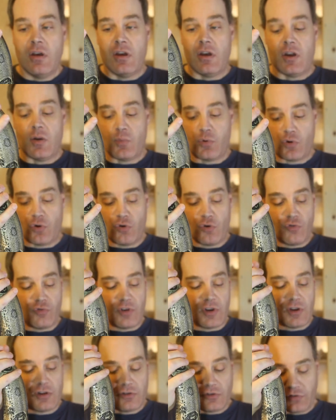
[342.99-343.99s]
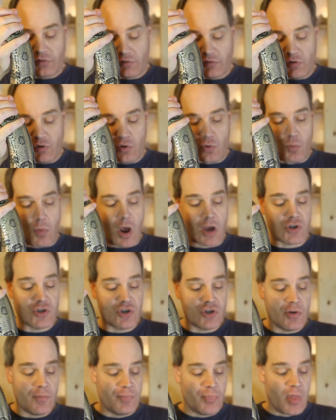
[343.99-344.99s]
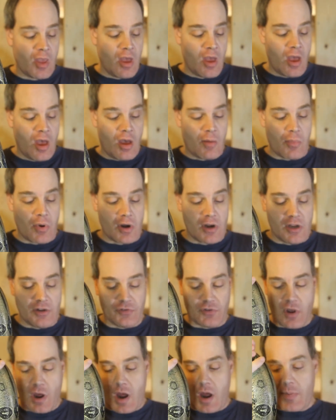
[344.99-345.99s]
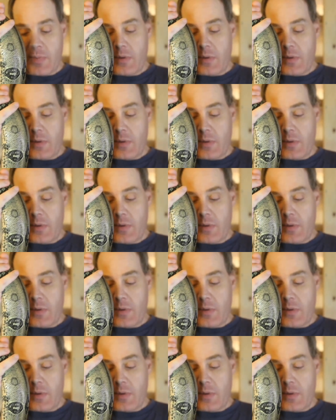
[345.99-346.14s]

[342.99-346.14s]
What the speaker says: in Peruvians too much, but he's got